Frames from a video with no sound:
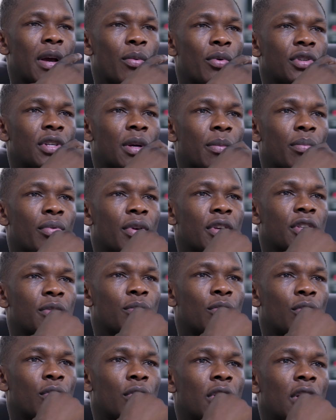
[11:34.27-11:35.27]
I wish I pressed
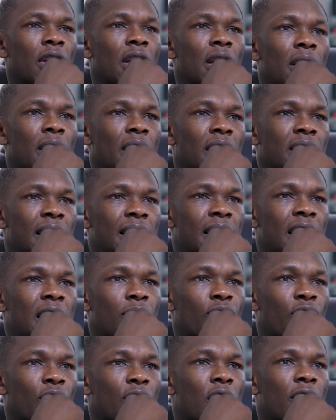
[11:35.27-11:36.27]
more, because I let
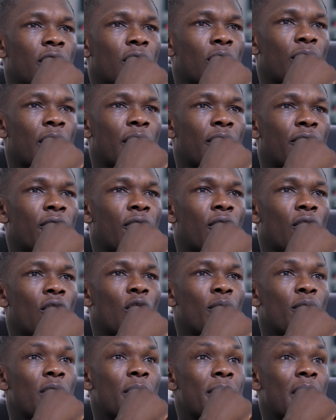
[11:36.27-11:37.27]
him recover in round
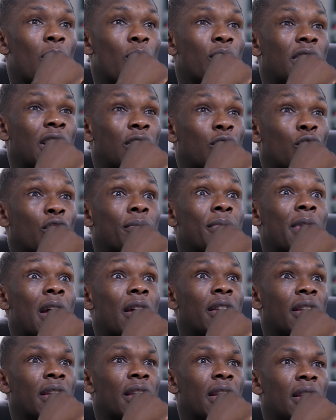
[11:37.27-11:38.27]
4. Maybe I wish I took him
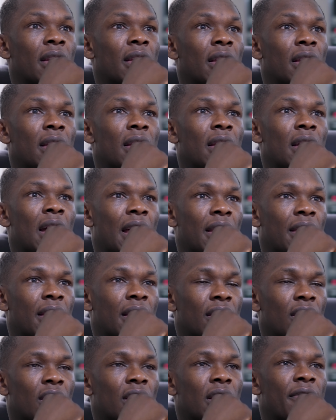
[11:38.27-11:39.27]
down again. I
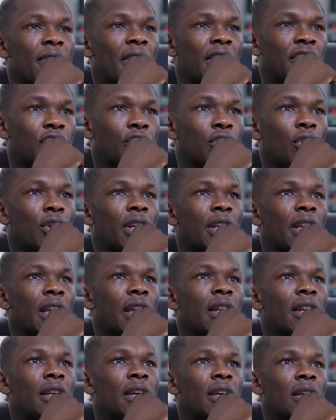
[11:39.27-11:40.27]
think if I'd shot
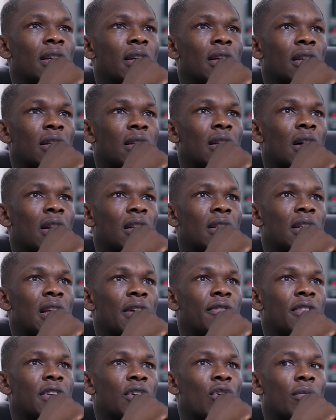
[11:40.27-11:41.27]
again, that would have
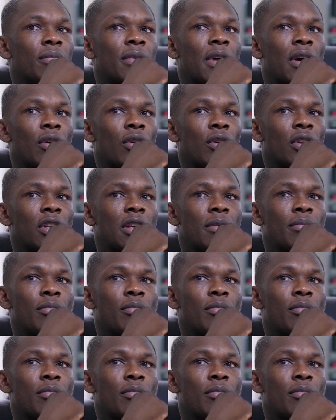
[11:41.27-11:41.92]
definitely got him down early.